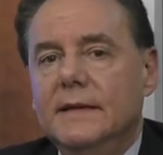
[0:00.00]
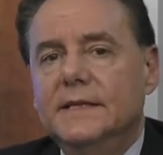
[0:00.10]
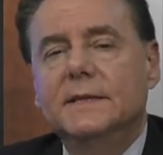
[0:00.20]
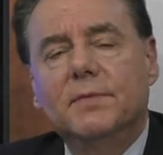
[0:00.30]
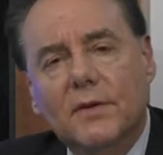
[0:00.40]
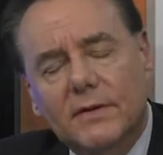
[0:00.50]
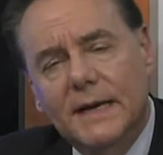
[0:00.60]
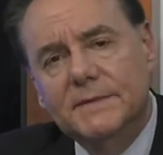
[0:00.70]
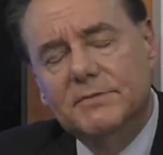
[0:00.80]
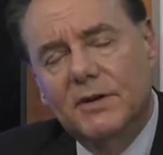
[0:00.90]
is that
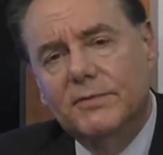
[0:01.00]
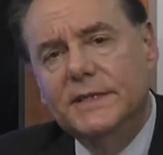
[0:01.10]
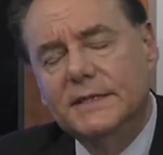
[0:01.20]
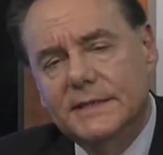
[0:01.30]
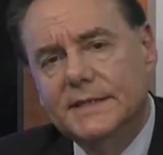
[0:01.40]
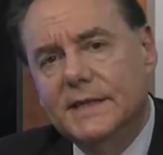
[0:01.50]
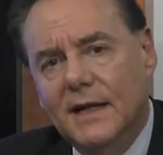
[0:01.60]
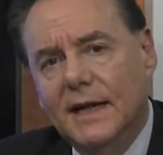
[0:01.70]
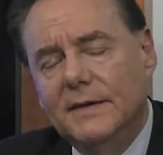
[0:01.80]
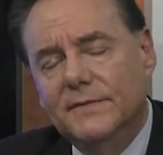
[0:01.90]
programs that were originally
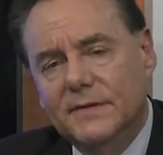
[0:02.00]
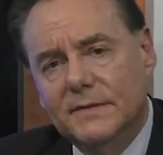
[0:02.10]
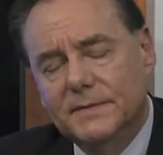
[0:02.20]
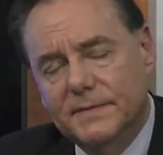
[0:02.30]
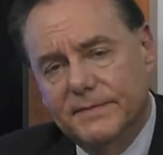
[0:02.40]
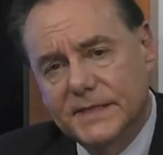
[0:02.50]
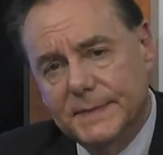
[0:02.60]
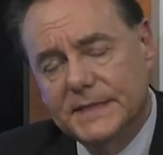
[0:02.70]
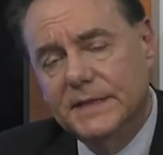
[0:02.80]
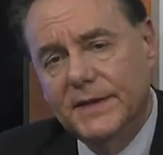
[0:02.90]
designed for a
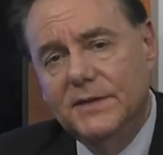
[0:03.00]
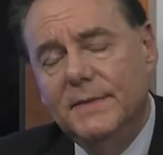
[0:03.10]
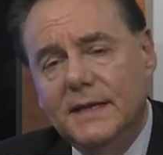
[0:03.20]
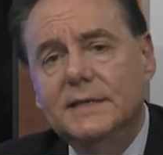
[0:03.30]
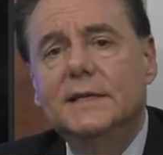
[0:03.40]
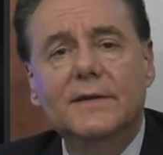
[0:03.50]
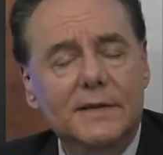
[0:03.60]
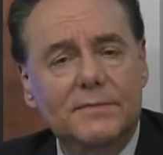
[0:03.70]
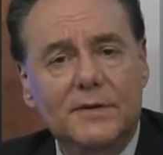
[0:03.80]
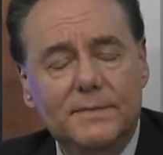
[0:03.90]
specific
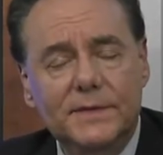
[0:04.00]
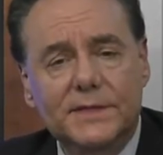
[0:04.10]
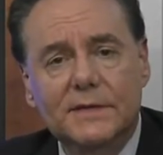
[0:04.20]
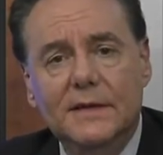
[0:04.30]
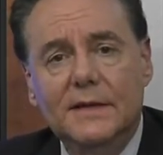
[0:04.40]
humanitarian purpose,